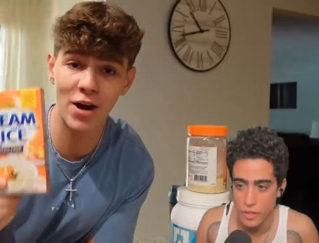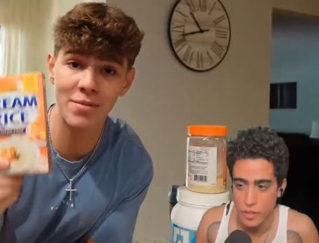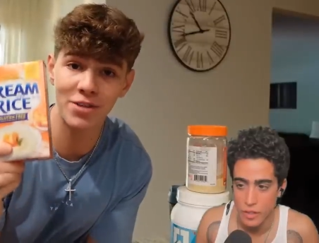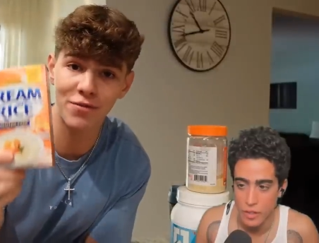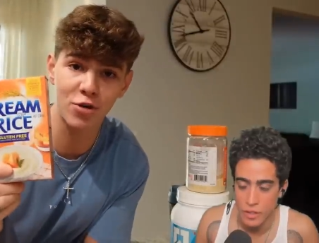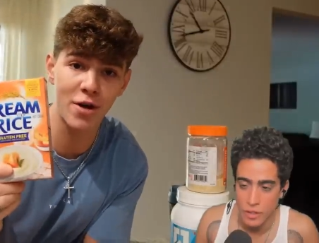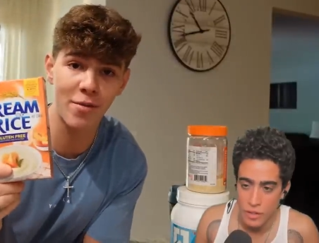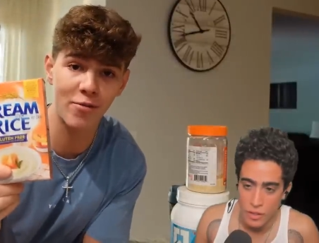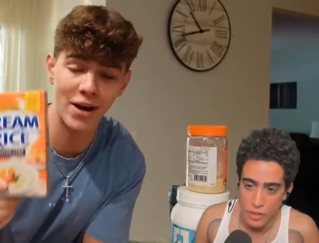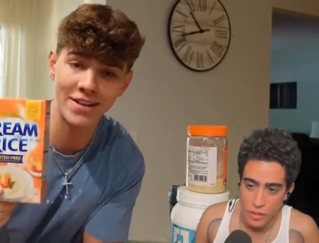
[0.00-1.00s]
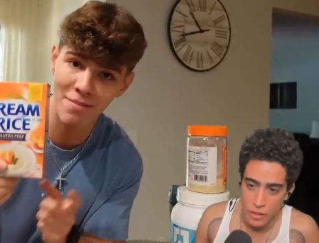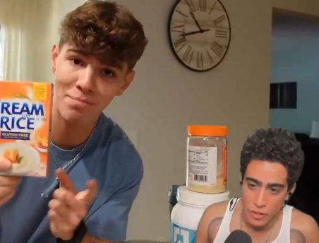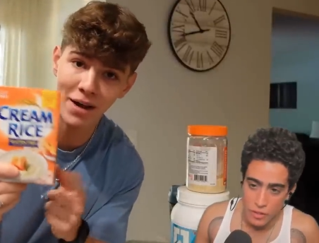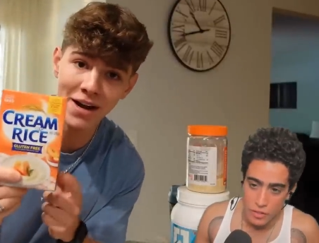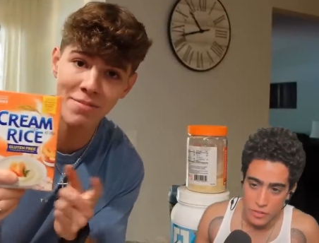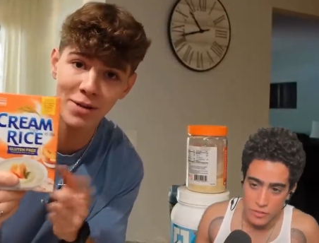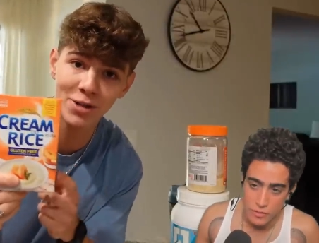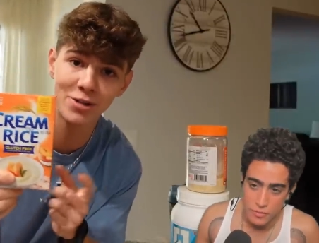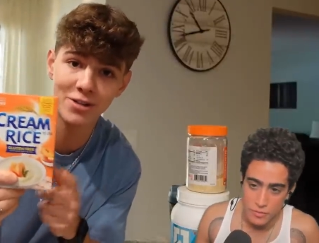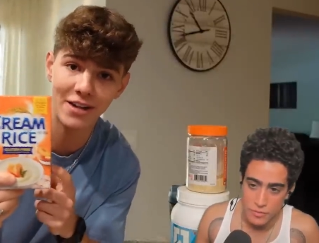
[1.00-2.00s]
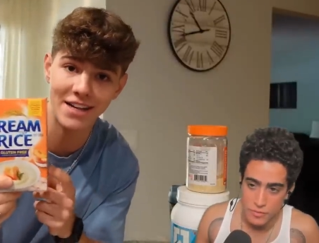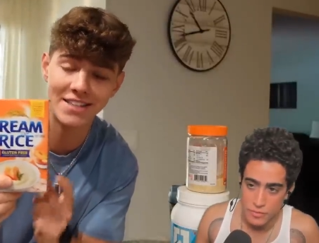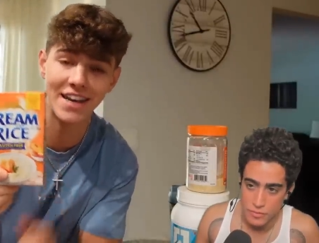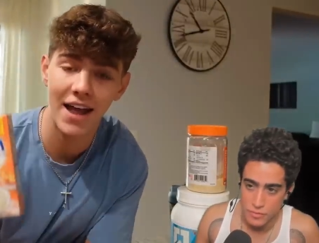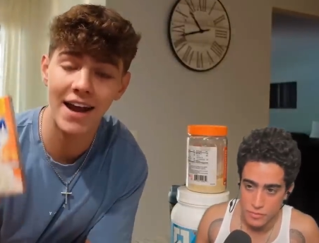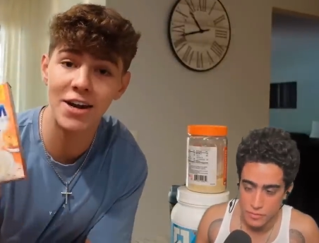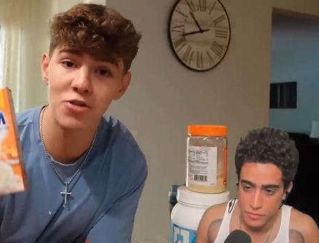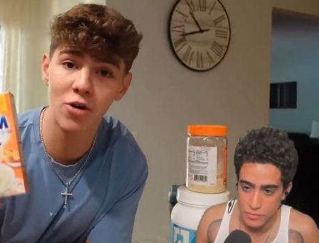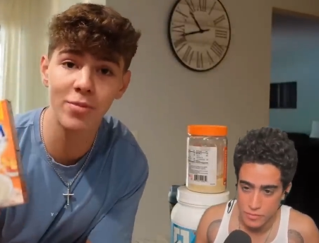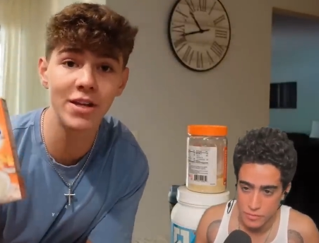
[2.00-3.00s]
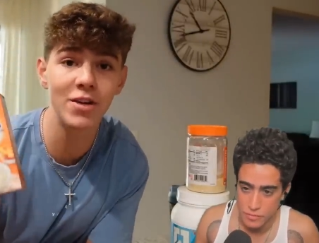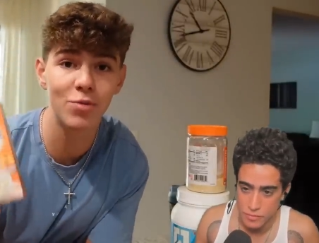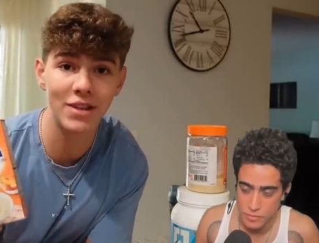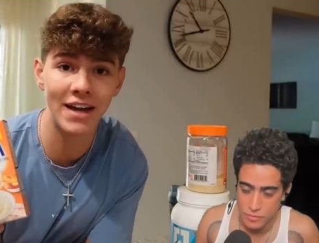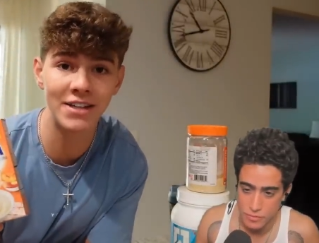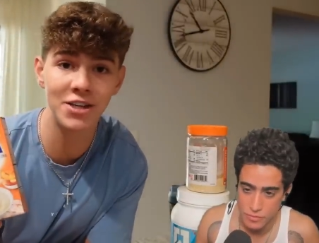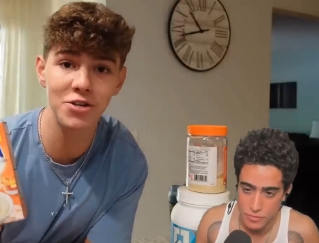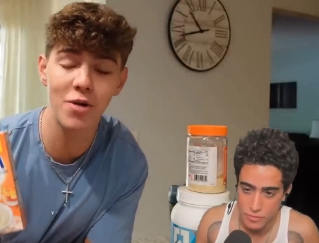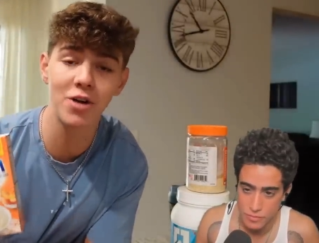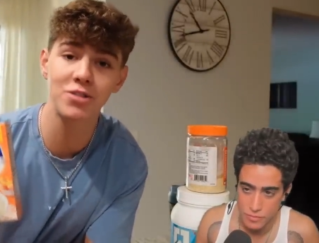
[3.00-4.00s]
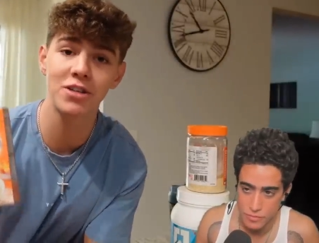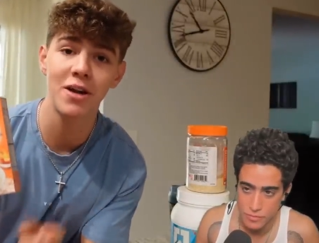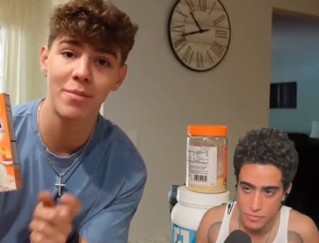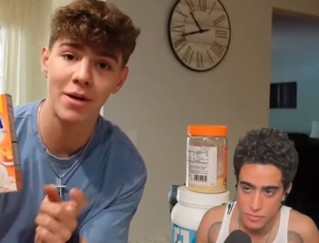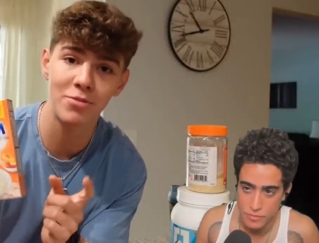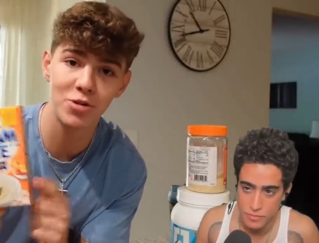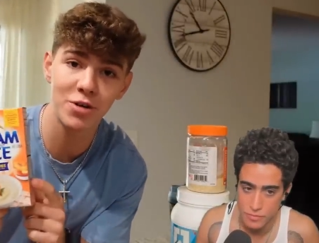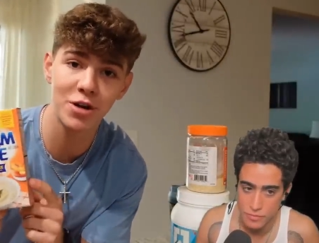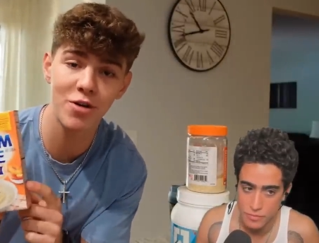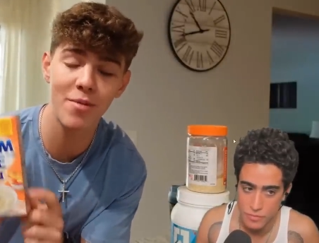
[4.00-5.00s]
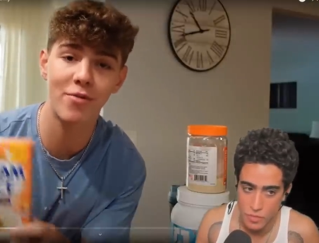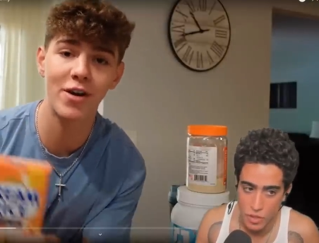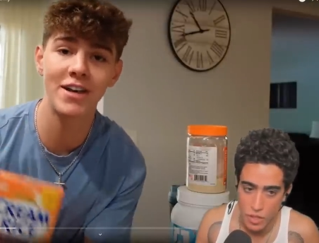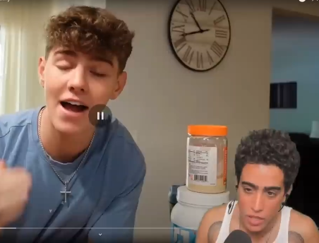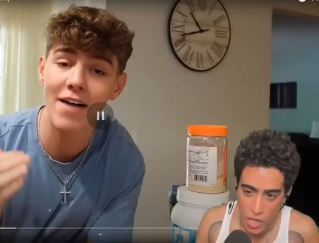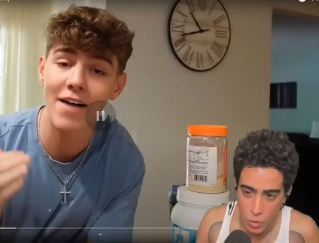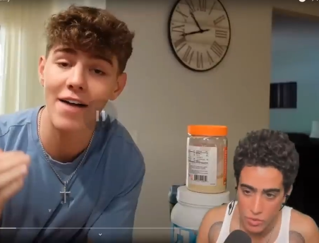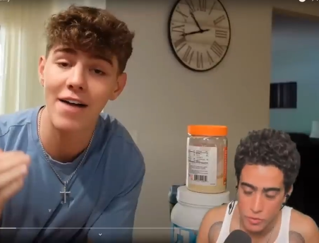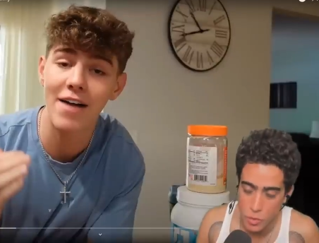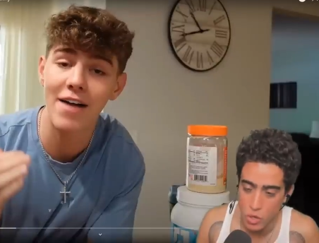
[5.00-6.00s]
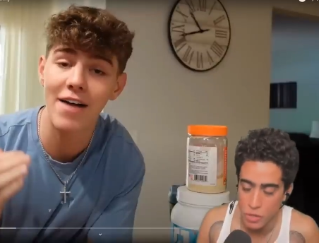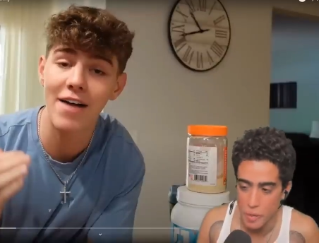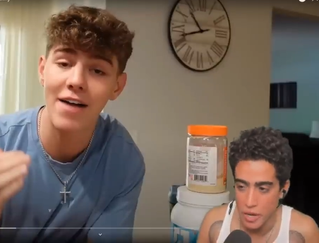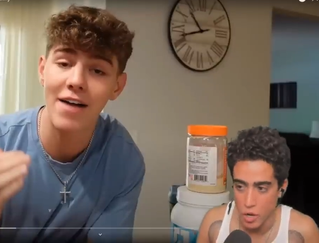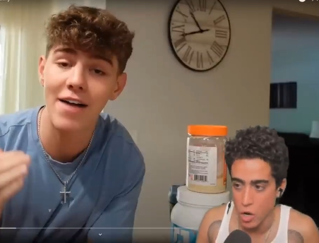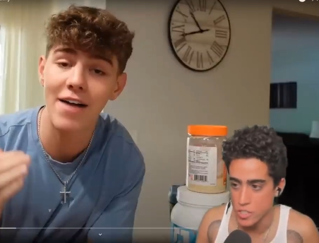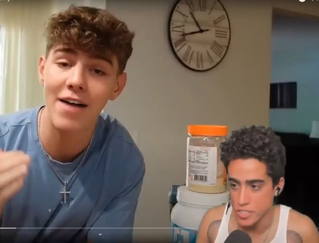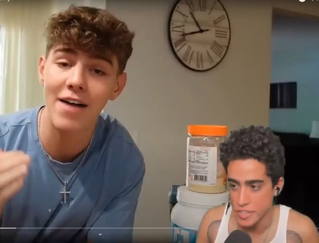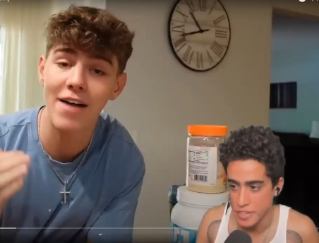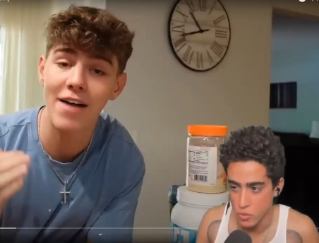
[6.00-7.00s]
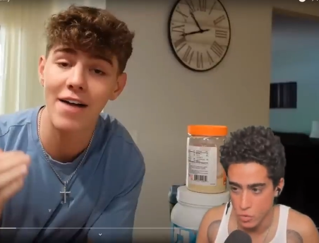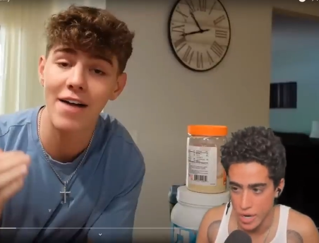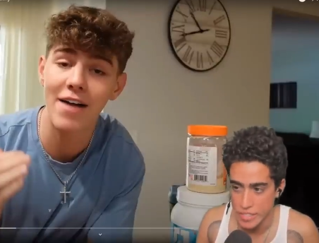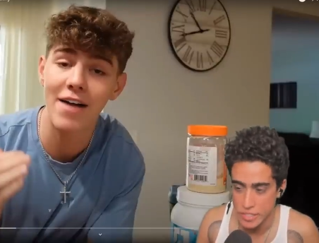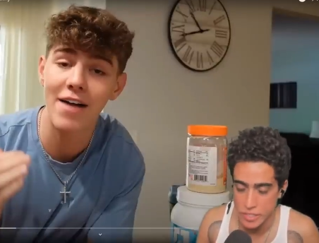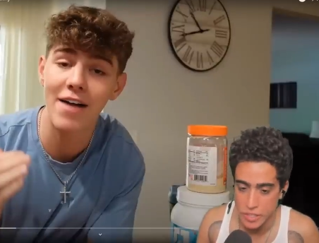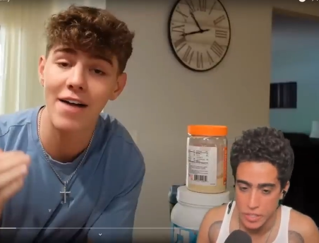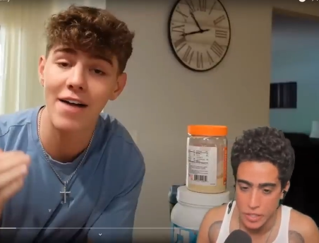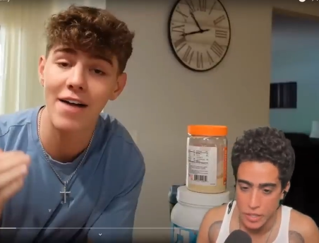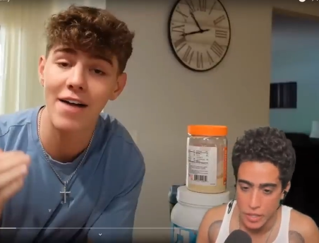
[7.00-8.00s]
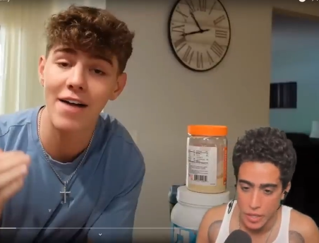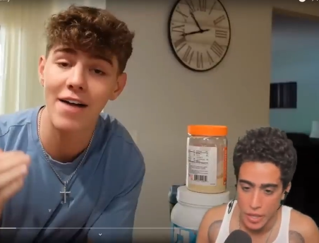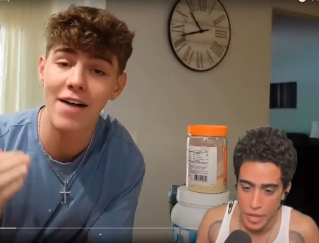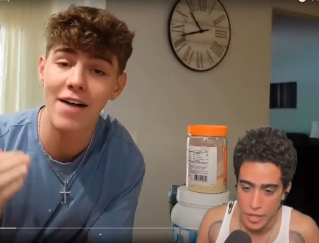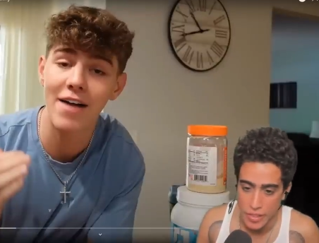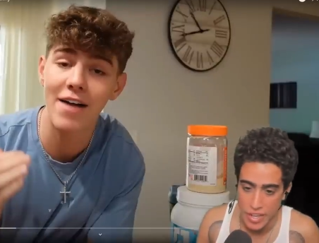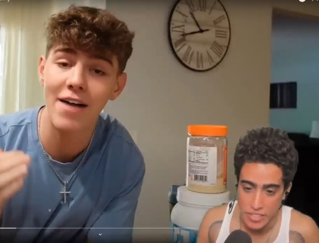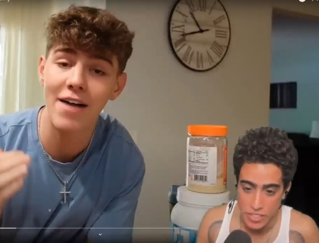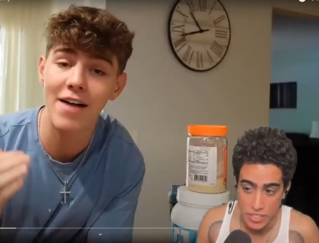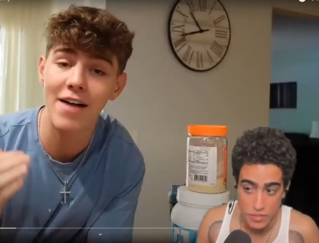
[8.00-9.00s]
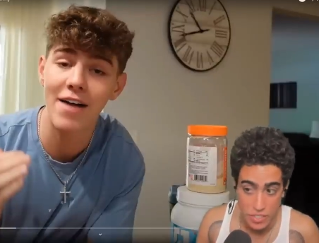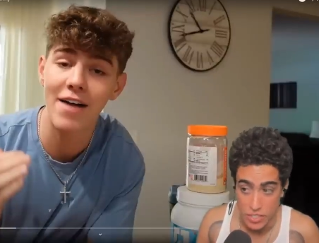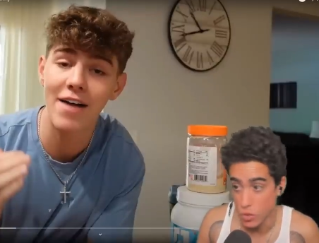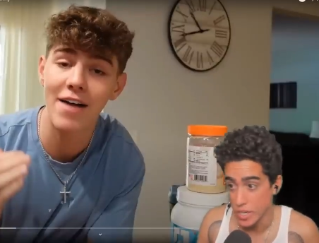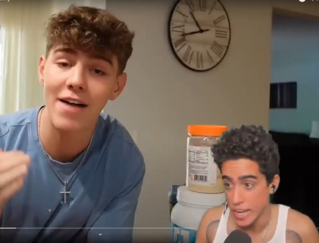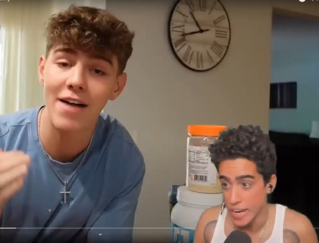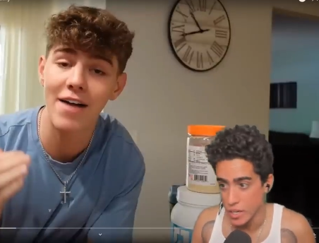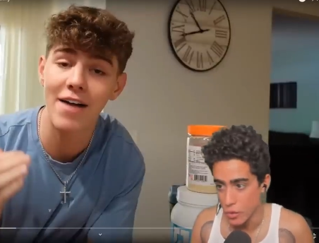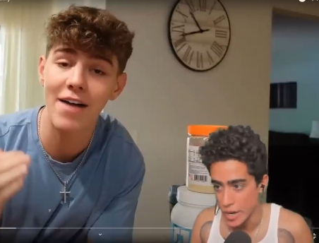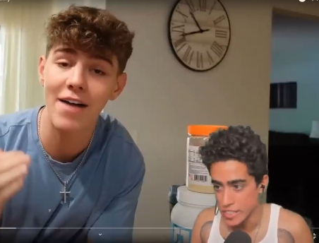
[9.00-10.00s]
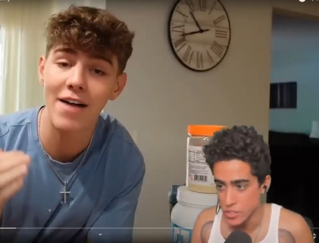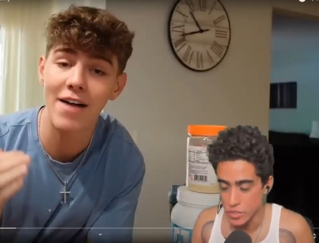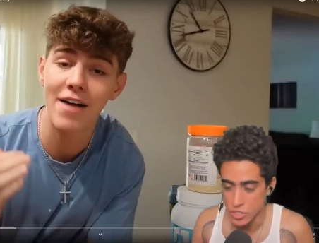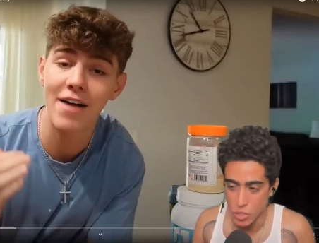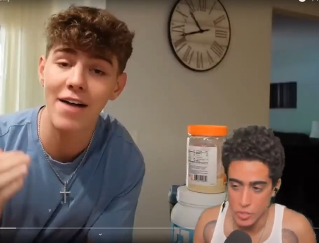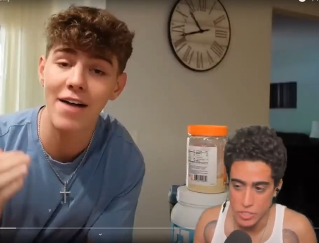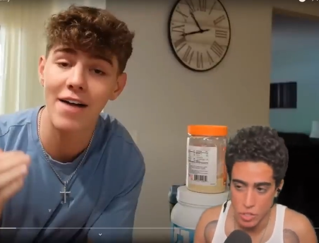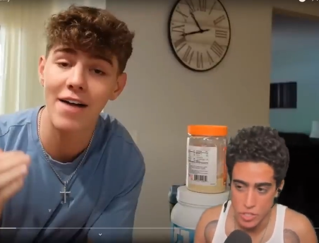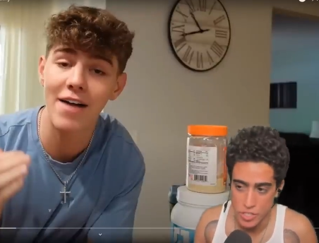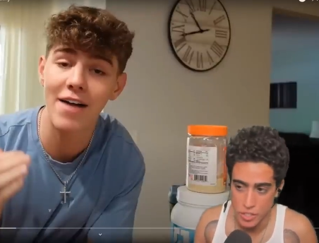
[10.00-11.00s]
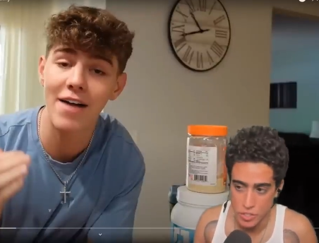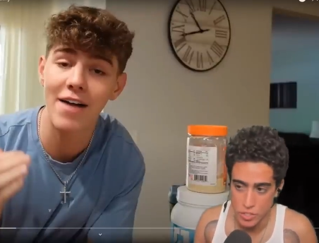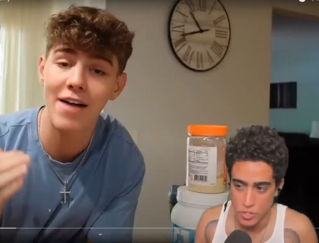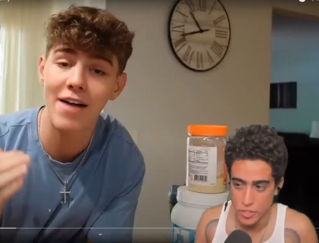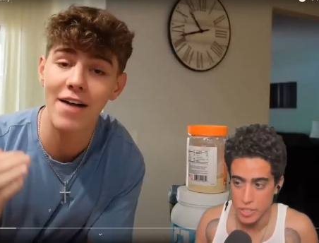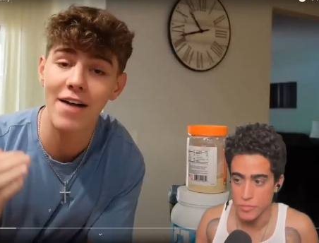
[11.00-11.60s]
Speaker 1: grams of cream of rice, a bodybuilder's classic, and I normally would like to do oats, but I'm doing cream of rice.
Speaker 2: We've spoke about arsenic in rice, and that's even in organic rice, so there's always an arsenic concern. And then